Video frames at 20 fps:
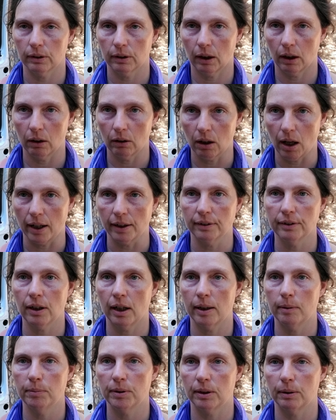a lot of
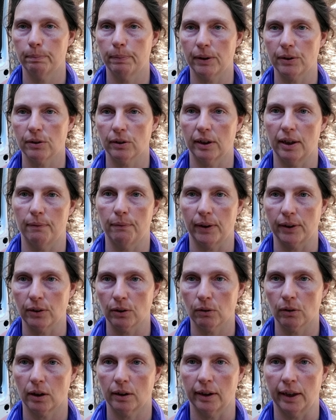times, especially if I
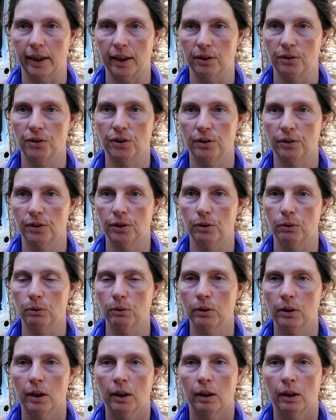turn on the engine too,